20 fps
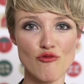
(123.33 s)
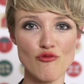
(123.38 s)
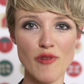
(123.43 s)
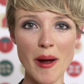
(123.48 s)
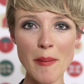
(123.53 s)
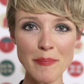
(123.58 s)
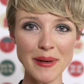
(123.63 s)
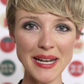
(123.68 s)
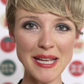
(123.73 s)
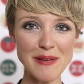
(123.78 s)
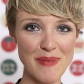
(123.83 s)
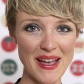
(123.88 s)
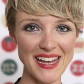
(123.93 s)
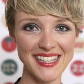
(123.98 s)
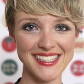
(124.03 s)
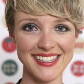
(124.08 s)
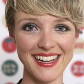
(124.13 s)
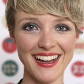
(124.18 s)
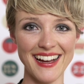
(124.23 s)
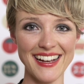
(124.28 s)
rumbling
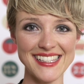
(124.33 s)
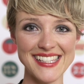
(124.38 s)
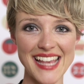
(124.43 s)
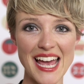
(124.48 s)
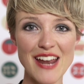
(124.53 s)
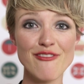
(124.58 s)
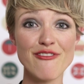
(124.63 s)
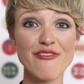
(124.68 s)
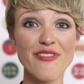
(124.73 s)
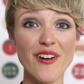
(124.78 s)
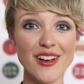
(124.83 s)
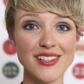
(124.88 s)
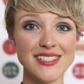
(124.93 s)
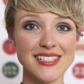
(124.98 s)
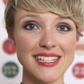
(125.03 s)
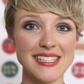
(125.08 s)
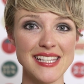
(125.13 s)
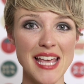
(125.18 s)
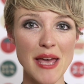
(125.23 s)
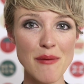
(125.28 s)
bass lines, and
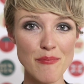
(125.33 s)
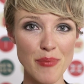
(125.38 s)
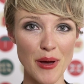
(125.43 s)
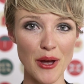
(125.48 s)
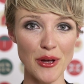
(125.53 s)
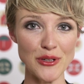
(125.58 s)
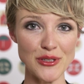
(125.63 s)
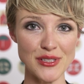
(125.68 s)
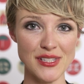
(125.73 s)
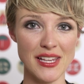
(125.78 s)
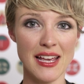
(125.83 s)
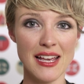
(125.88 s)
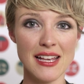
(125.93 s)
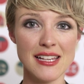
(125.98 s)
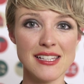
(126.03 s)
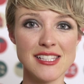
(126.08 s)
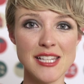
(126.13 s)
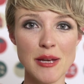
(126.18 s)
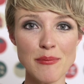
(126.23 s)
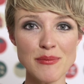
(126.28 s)
faster tempos,
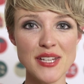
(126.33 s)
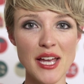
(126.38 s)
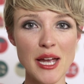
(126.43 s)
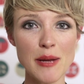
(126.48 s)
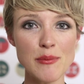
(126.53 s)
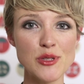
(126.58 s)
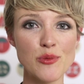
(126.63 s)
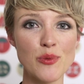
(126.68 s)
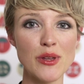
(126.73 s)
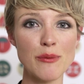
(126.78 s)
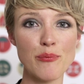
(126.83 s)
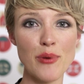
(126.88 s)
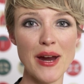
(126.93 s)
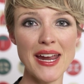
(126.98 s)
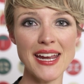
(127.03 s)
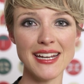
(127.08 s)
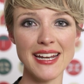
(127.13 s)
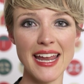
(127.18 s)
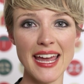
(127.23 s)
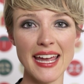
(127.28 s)
sometimes with
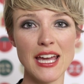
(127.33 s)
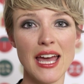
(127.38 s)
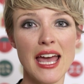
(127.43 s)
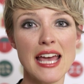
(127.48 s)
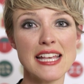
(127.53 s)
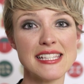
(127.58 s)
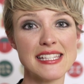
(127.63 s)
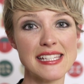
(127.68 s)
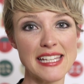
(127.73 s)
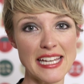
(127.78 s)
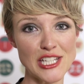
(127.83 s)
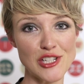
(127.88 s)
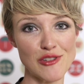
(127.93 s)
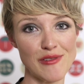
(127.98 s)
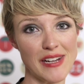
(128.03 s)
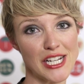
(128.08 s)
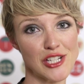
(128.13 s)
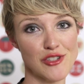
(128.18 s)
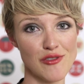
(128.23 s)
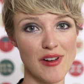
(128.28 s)
breakneck,
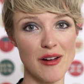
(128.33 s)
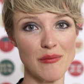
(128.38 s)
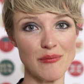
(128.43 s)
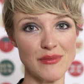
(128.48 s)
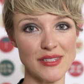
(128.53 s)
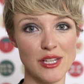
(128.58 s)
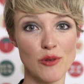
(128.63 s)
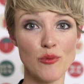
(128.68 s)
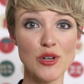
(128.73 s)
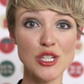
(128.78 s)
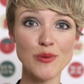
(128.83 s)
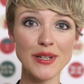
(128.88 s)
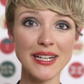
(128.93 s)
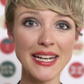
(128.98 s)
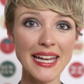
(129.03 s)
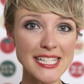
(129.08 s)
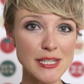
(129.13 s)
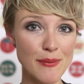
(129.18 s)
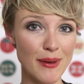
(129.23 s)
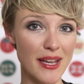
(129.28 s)
skittering drums, which would
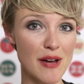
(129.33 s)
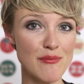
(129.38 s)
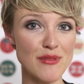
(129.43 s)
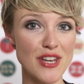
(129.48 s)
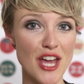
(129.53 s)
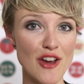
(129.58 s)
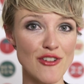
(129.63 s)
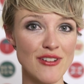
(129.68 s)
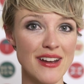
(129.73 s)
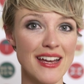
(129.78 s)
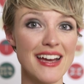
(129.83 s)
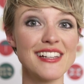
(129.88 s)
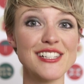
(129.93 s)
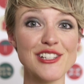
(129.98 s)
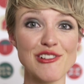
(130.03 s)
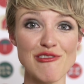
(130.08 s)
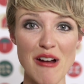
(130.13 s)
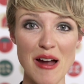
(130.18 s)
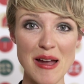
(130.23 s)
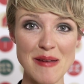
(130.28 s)
later become known
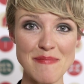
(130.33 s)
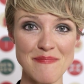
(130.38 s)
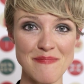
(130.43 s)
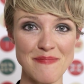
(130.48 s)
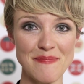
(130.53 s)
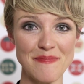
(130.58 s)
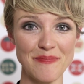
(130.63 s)
as grime.